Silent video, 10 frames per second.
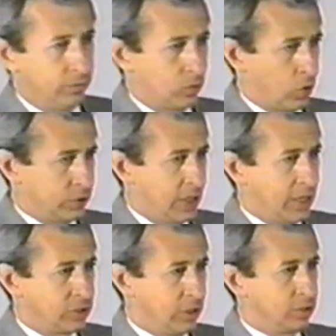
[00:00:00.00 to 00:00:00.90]

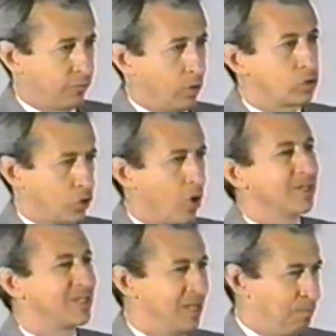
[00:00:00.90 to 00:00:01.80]
Cortez and his folks
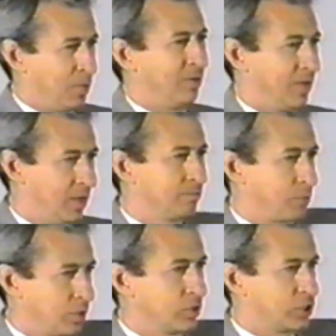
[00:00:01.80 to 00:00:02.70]
thought simple, huh?
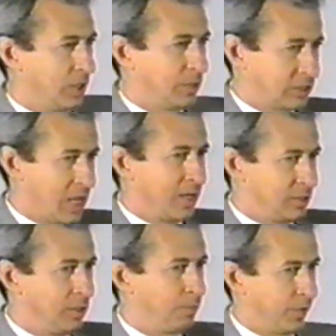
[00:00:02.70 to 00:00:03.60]
Burn the ship. That's kind of
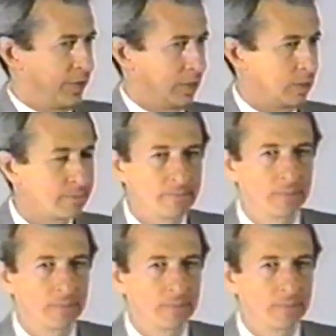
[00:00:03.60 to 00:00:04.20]
simple thinking.